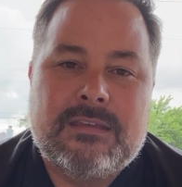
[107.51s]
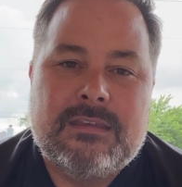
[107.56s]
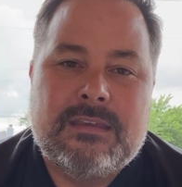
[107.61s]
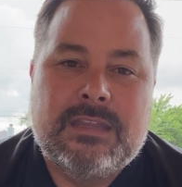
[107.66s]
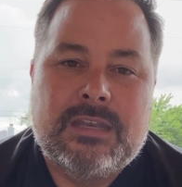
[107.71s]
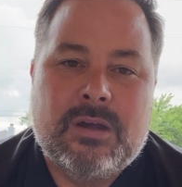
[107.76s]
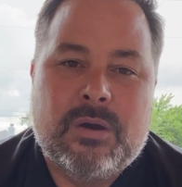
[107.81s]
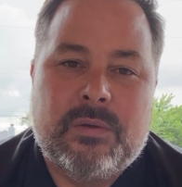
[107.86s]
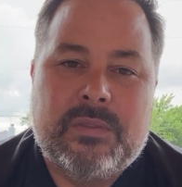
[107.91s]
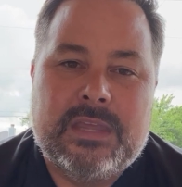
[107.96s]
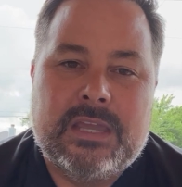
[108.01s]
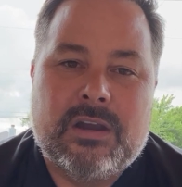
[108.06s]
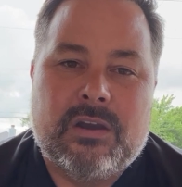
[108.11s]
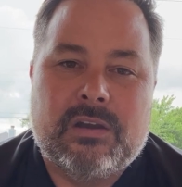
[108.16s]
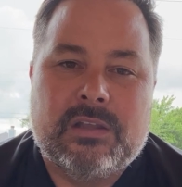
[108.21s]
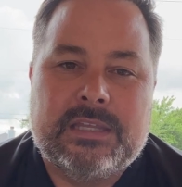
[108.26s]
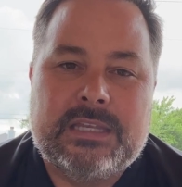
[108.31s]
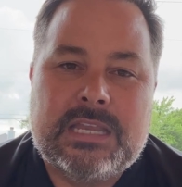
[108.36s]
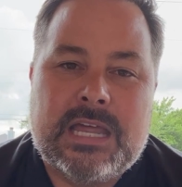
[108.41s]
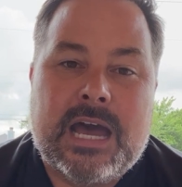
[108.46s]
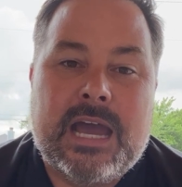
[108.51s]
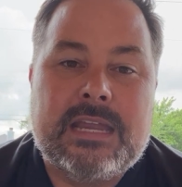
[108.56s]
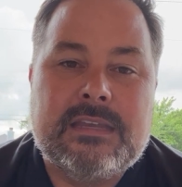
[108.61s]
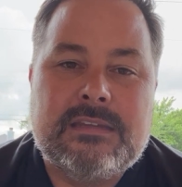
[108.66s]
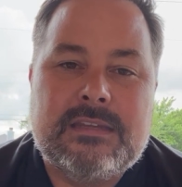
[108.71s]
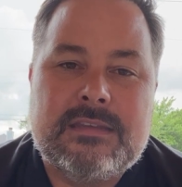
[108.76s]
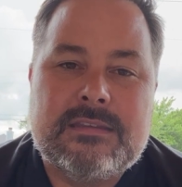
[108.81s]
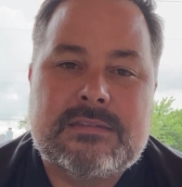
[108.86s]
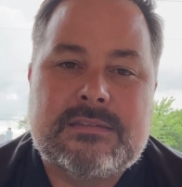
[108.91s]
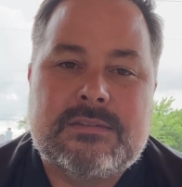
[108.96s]
in the early
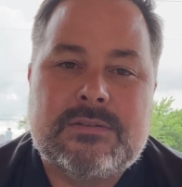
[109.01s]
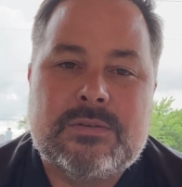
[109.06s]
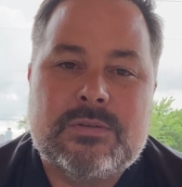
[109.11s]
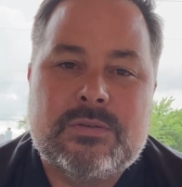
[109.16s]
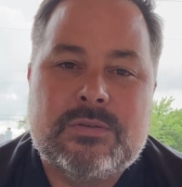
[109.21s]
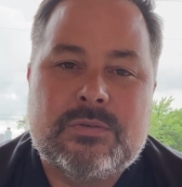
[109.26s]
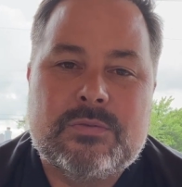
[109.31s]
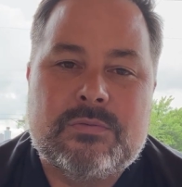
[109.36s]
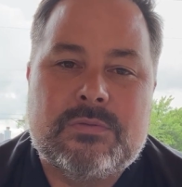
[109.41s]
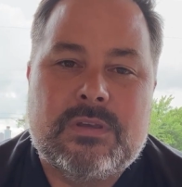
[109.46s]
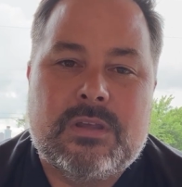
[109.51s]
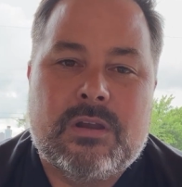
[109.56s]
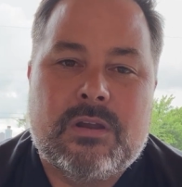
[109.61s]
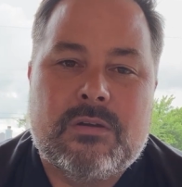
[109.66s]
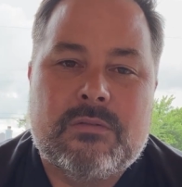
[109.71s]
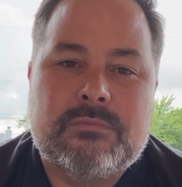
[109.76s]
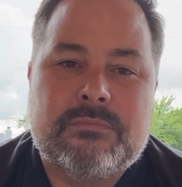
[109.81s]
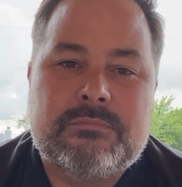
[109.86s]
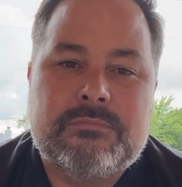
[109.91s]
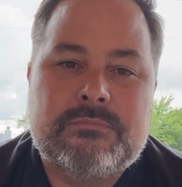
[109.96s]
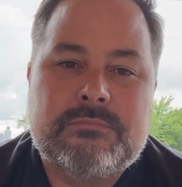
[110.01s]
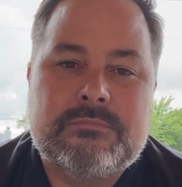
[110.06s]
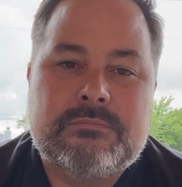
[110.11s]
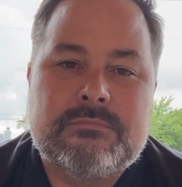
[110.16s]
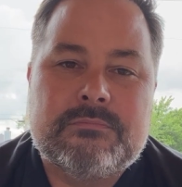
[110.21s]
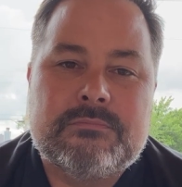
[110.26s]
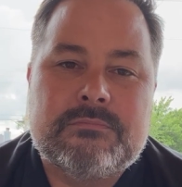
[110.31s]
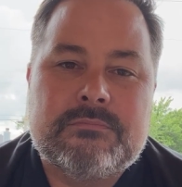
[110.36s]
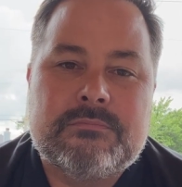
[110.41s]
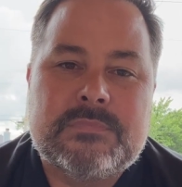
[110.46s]
'90s to
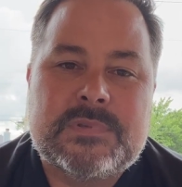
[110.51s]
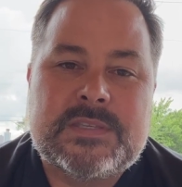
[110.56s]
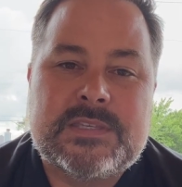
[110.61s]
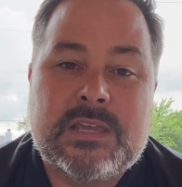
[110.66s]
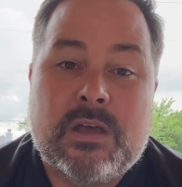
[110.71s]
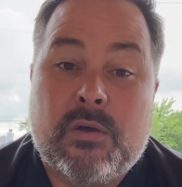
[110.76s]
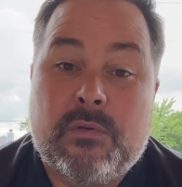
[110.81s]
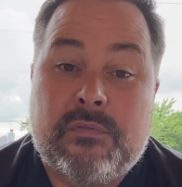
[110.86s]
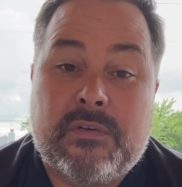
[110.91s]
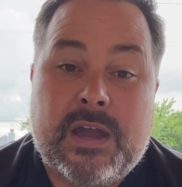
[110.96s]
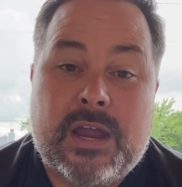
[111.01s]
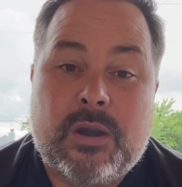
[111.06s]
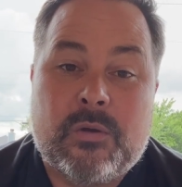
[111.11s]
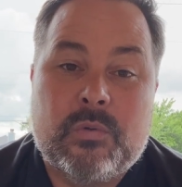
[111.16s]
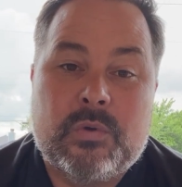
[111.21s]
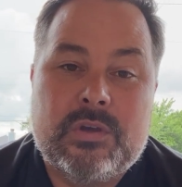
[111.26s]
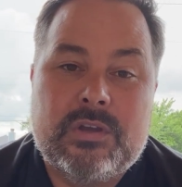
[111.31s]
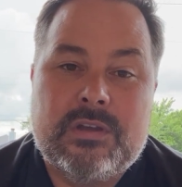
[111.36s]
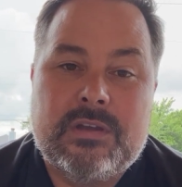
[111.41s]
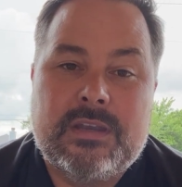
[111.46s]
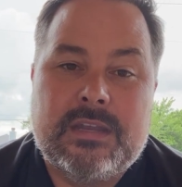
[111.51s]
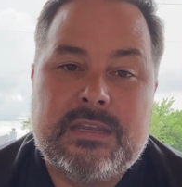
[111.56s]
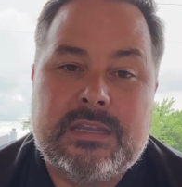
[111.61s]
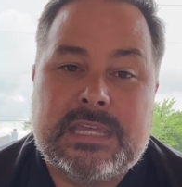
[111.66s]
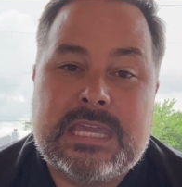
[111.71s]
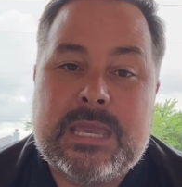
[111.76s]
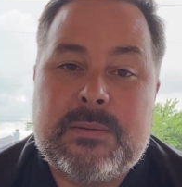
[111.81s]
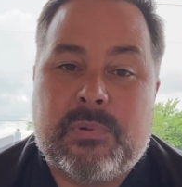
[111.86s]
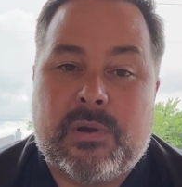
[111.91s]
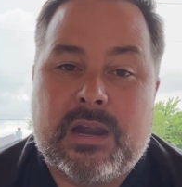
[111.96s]
sell firewood and to
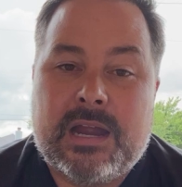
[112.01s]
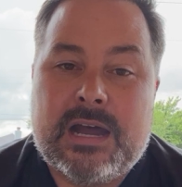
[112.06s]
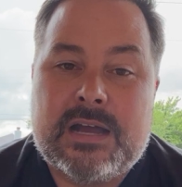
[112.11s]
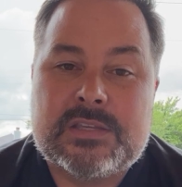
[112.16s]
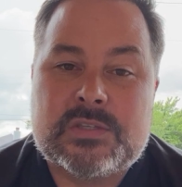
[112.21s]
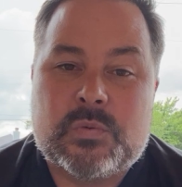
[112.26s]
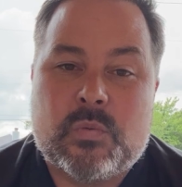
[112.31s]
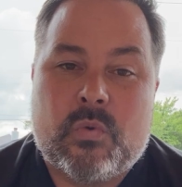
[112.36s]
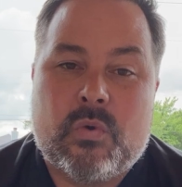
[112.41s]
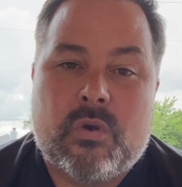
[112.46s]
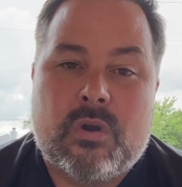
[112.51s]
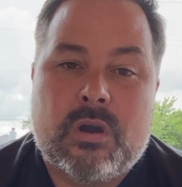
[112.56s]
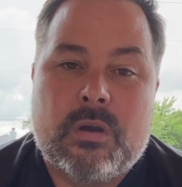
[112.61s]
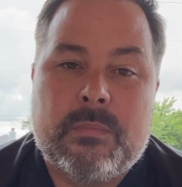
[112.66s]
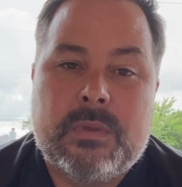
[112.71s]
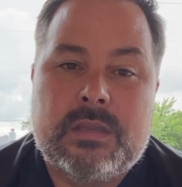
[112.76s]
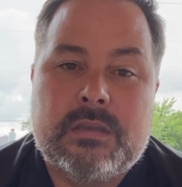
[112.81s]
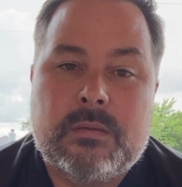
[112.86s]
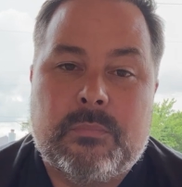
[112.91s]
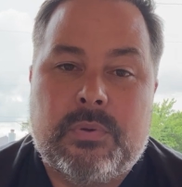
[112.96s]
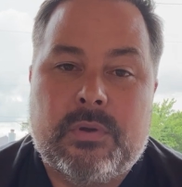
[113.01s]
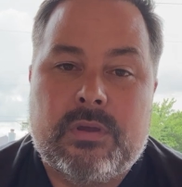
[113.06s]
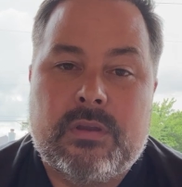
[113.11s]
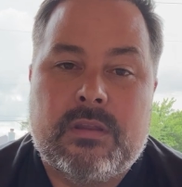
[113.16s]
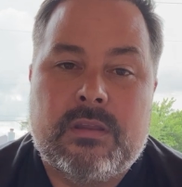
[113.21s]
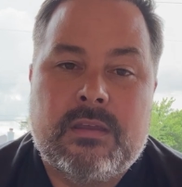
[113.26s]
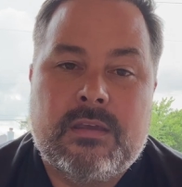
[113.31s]
keep our house warm and to put